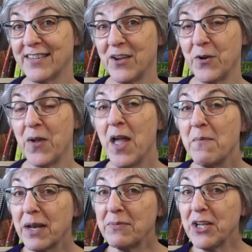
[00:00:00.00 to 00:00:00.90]
though,
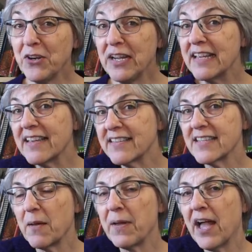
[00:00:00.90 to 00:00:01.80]
but I'm curious
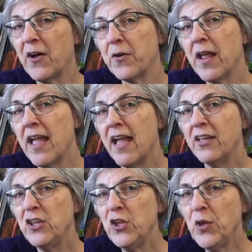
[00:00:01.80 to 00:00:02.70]
about
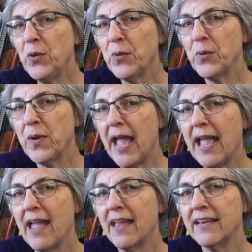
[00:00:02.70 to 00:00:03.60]
you
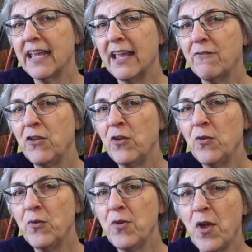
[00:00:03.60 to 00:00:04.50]
and if
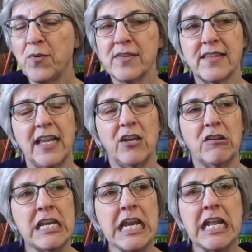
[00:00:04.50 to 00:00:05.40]
you notice that your
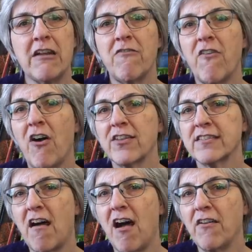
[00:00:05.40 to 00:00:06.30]
knitting
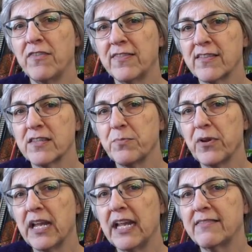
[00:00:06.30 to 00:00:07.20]
falls off in the
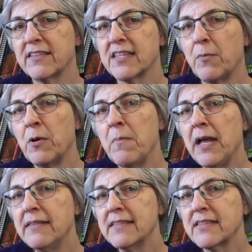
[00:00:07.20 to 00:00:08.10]
spring and the summer
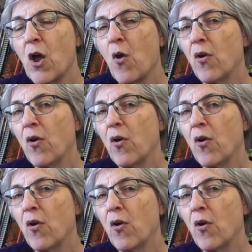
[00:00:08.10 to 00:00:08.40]
months,